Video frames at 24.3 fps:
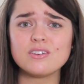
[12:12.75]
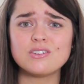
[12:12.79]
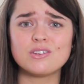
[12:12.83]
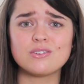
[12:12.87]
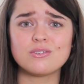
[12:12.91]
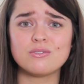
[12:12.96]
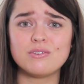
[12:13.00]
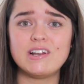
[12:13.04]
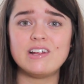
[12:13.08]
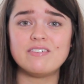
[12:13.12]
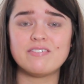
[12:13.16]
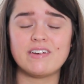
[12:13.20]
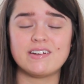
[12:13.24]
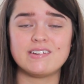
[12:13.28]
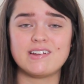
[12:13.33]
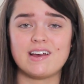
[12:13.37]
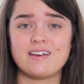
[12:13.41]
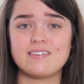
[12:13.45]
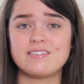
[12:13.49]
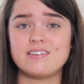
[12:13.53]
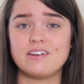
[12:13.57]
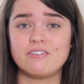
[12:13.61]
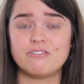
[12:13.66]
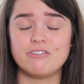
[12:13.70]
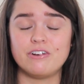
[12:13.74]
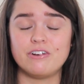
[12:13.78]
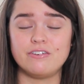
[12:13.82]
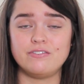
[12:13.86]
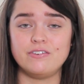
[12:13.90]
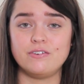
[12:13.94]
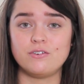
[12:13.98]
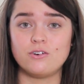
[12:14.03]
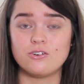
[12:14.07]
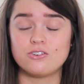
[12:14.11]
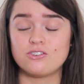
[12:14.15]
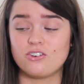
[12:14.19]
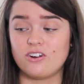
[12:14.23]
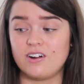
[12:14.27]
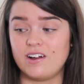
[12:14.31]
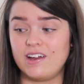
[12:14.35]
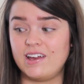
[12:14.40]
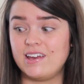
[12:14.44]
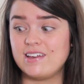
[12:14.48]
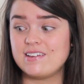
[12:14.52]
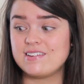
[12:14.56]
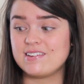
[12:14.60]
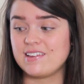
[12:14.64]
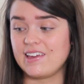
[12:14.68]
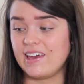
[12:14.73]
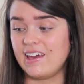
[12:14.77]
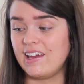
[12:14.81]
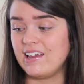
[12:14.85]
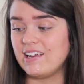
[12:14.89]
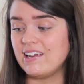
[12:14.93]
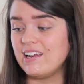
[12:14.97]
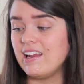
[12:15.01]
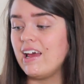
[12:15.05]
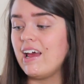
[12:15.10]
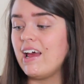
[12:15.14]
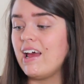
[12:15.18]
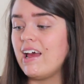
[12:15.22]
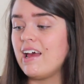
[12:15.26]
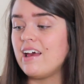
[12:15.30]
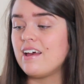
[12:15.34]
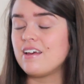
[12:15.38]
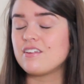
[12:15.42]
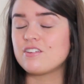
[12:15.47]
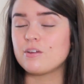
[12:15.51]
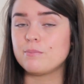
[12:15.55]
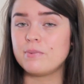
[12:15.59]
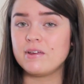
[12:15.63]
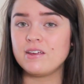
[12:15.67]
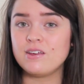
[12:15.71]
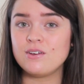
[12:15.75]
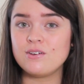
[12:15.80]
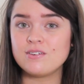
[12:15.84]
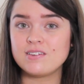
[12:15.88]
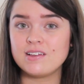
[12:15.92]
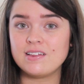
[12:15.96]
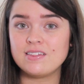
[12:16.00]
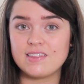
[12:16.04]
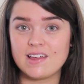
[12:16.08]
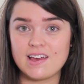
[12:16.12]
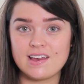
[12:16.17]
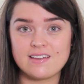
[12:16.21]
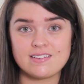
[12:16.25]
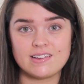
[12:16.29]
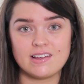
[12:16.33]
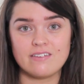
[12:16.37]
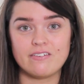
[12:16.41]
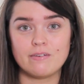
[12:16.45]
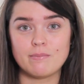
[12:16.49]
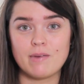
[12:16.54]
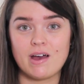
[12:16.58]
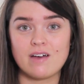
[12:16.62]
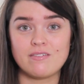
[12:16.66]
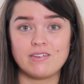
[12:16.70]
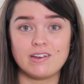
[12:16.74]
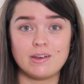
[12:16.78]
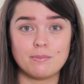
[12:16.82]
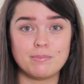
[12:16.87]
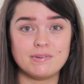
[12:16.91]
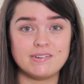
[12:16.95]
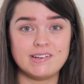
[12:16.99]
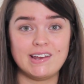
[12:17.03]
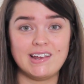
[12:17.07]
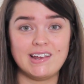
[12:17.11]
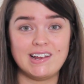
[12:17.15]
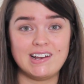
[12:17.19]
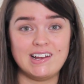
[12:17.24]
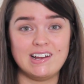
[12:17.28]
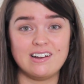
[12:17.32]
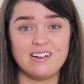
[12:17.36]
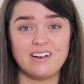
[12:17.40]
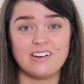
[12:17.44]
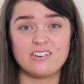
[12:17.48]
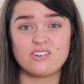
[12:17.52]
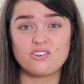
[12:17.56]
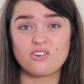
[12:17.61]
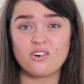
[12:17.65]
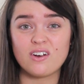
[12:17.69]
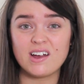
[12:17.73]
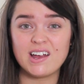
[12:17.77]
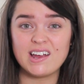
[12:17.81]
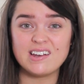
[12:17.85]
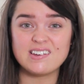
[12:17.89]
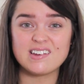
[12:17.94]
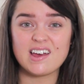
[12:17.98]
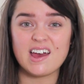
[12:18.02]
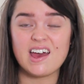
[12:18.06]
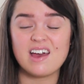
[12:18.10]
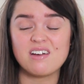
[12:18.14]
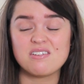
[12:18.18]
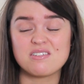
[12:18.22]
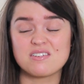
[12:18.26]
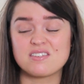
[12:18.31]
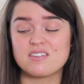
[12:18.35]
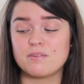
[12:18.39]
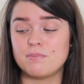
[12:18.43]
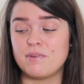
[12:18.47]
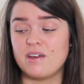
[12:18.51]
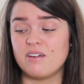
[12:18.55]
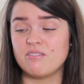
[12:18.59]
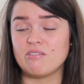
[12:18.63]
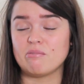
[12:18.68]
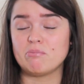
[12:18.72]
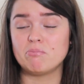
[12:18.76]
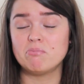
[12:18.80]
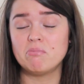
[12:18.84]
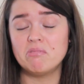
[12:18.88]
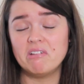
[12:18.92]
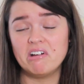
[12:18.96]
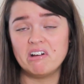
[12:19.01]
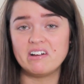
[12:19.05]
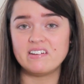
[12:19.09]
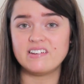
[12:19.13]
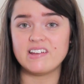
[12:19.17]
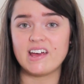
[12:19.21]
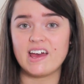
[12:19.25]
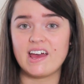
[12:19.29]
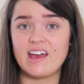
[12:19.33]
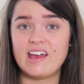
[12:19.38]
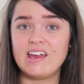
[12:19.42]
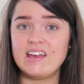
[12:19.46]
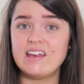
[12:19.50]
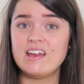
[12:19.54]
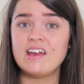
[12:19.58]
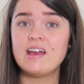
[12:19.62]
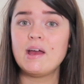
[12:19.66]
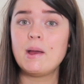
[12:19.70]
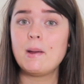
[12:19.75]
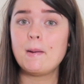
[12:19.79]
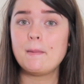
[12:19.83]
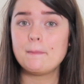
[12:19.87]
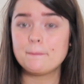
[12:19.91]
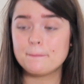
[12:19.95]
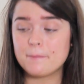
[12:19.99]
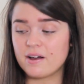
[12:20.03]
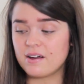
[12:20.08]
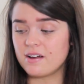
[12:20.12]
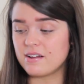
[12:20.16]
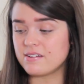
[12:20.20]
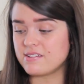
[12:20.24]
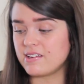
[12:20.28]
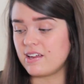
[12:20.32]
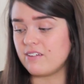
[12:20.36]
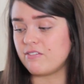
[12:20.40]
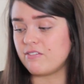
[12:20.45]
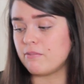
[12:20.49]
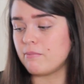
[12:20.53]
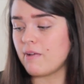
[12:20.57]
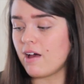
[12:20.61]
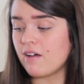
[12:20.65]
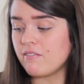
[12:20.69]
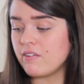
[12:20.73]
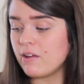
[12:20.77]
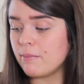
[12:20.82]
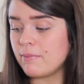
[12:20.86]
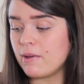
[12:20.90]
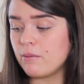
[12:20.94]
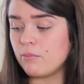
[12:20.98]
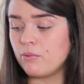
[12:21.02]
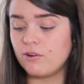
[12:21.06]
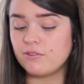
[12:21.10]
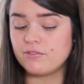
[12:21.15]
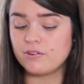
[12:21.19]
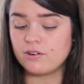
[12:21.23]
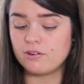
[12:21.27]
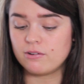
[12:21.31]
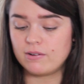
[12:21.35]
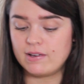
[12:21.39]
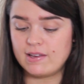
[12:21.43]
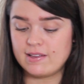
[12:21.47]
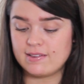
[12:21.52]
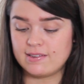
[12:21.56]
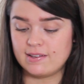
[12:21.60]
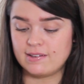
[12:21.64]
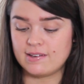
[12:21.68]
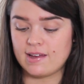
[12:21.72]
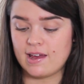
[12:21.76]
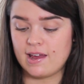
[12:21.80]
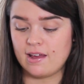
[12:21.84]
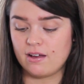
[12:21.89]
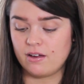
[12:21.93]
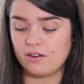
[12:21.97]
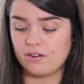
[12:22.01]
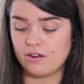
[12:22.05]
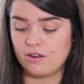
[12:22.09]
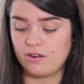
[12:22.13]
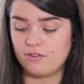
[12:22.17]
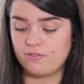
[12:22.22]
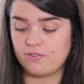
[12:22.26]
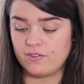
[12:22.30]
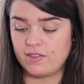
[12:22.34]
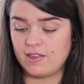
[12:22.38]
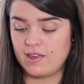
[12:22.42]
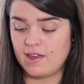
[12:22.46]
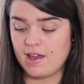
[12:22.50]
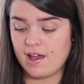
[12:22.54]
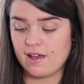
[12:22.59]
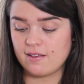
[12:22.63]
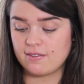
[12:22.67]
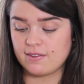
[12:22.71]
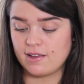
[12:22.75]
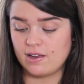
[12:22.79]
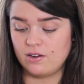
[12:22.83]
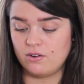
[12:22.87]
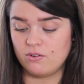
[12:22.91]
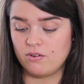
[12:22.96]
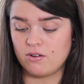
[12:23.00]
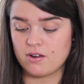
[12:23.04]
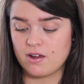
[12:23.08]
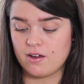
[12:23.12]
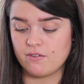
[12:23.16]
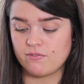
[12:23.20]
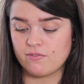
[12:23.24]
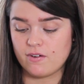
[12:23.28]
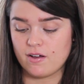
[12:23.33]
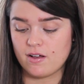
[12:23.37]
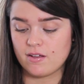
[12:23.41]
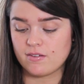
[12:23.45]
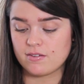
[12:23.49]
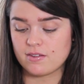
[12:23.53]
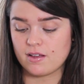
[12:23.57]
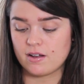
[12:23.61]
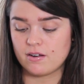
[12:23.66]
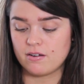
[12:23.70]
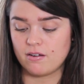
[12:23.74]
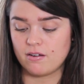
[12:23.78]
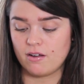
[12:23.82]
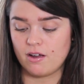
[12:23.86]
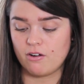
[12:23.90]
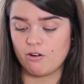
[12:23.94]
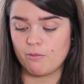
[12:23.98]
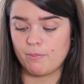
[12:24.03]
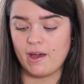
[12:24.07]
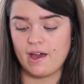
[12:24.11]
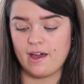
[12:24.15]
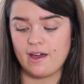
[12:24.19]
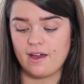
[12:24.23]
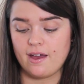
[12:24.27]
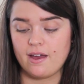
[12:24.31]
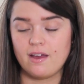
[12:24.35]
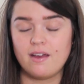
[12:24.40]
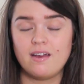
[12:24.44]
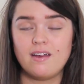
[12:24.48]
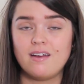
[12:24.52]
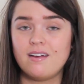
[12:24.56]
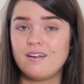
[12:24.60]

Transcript: so it's really fantastic for if you've got dry skin. So I've been using this if I'm having a particularly like dry day or just a bit of a blur day, but if I'm having a bit more of a greasy day, I go for the Estee Lauder Advanced Night Repair.